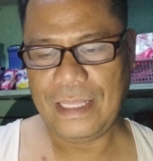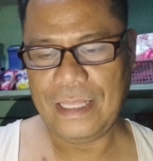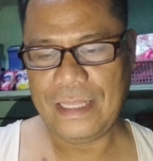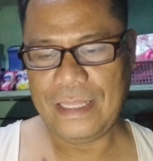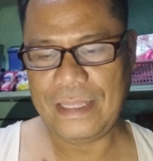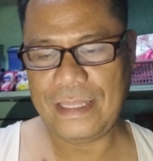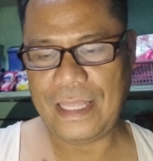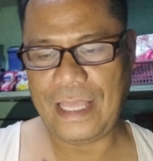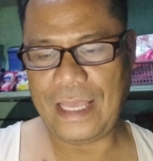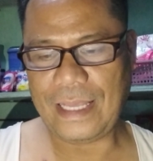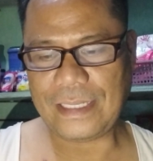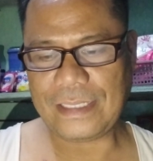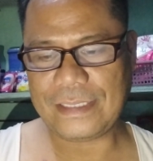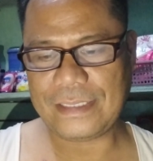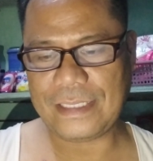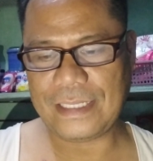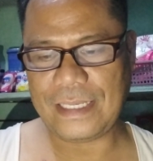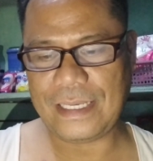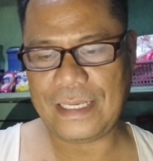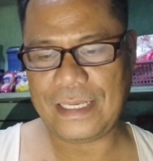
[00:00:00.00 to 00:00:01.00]

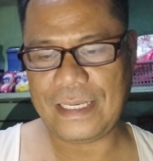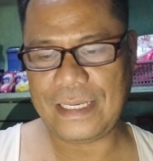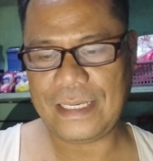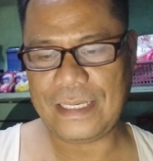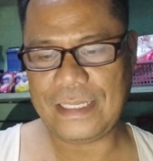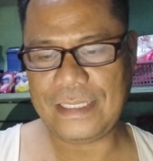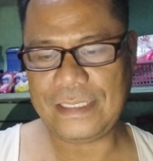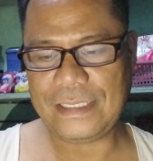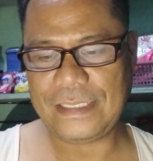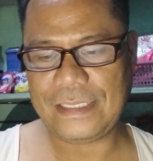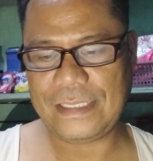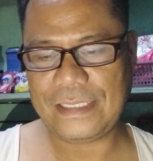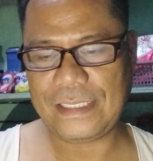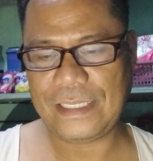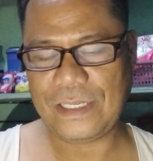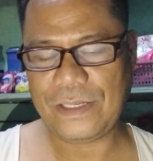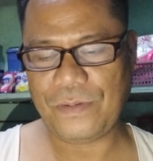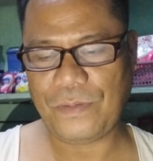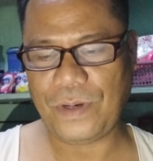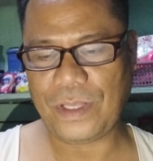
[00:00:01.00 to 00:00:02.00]
Next
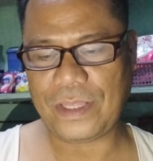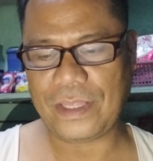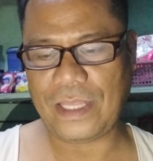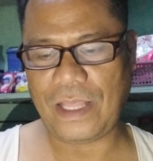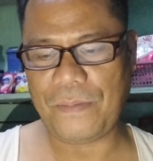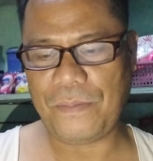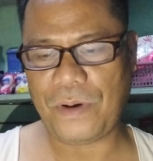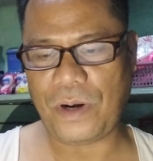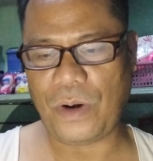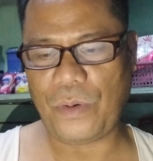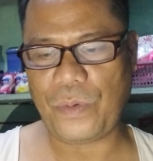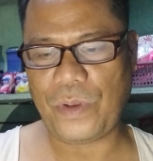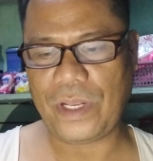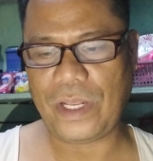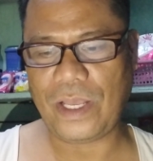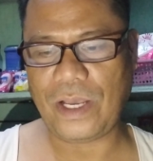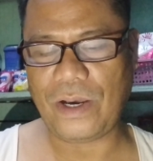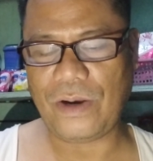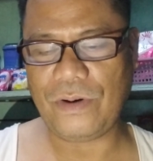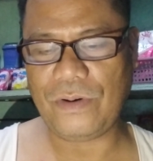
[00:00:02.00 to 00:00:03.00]
is, what number are we
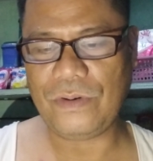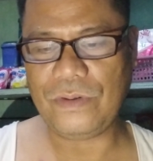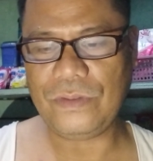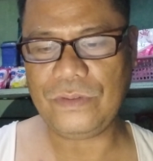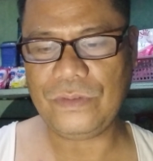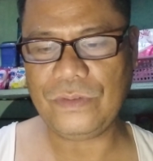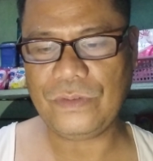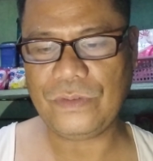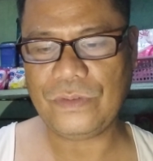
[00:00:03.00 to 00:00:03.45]
now?